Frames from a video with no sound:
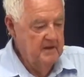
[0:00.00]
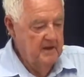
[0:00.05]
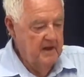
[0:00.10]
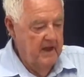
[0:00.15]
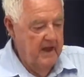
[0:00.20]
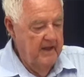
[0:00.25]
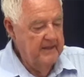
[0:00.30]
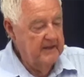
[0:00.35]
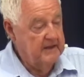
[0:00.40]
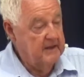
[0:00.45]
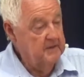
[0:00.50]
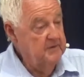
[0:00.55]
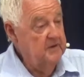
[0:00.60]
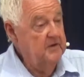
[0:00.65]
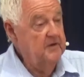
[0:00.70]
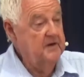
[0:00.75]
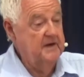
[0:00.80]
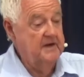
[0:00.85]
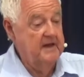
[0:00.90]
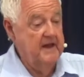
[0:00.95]
In the
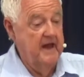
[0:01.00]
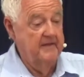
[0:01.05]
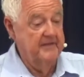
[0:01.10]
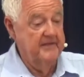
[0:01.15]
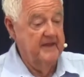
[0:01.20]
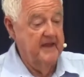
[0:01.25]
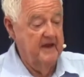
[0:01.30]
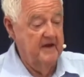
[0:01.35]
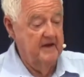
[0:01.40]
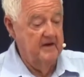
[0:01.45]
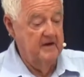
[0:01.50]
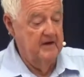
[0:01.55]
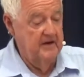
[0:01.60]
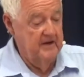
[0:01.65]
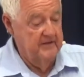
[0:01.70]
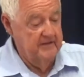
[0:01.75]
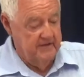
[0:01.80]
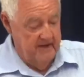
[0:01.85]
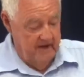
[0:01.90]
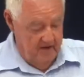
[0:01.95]
community out there,
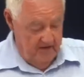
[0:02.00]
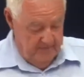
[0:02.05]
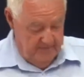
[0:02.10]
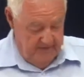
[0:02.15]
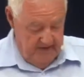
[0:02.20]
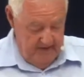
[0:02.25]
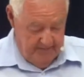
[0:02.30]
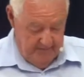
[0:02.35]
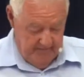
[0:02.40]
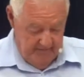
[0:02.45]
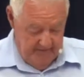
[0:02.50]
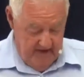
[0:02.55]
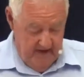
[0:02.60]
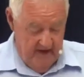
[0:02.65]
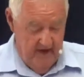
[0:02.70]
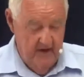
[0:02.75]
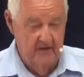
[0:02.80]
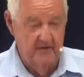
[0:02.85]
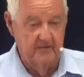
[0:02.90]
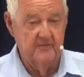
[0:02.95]
there are people that
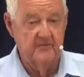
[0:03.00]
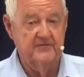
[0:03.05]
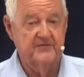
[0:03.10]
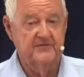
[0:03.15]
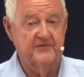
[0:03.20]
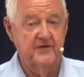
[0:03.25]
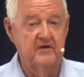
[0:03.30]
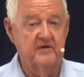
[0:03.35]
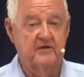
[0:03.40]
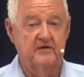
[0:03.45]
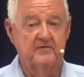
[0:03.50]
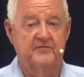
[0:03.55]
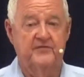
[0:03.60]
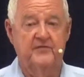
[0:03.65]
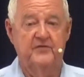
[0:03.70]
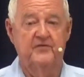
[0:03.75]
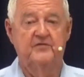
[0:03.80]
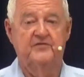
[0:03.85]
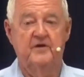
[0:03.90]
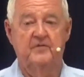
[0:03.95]
are so
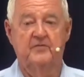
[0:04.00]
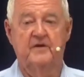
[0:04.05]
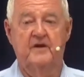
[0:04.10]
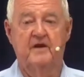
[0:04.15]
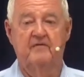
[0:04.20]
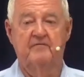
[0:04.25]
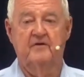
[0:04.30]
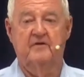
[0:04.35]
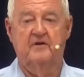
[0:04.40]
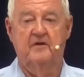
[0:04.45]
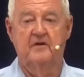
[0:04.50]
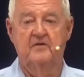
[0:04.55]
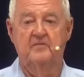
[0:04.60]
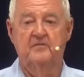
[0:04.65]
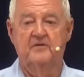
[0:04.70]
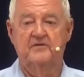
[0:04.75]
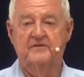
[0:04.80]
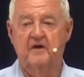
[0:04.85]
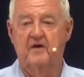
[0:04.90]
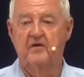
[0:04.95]
confused they wouldn't have a clue
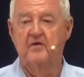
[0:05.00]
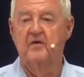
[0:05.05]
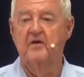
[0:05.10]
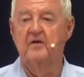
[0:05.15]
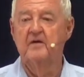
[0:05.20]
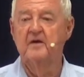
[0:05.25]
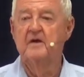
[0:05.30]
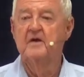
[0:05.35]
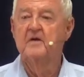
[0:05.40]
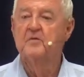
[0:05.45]
what's going on.